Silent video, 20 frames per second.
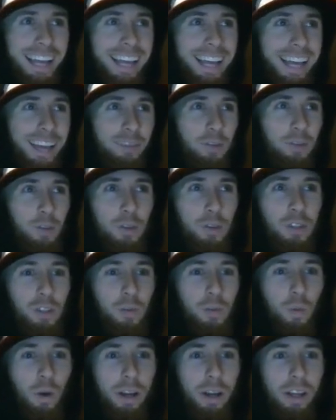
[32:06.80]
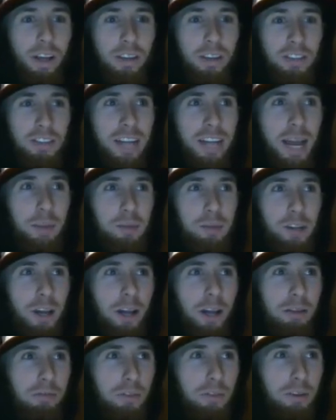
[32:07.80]
if you just want a
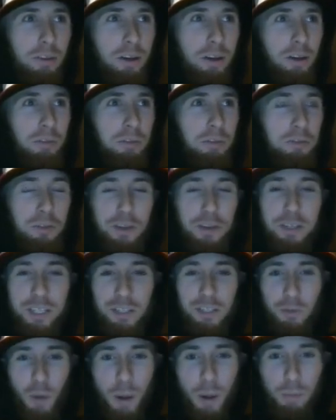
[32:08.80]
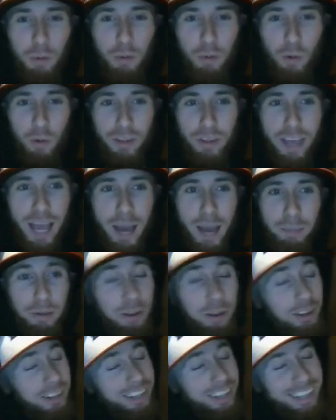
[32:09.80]
snapshot of the 50s right before they
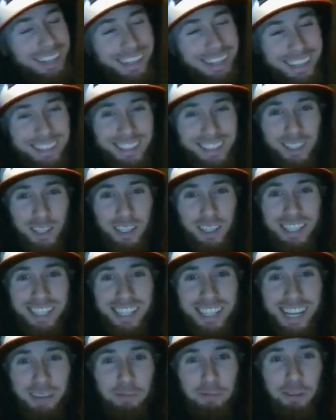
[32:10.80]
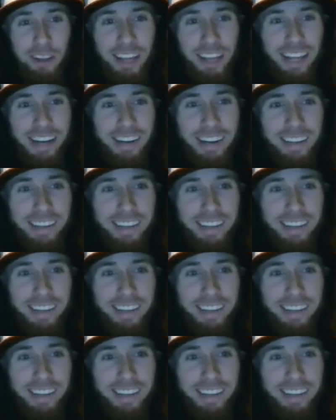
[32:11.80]
happen, this is a good set for that.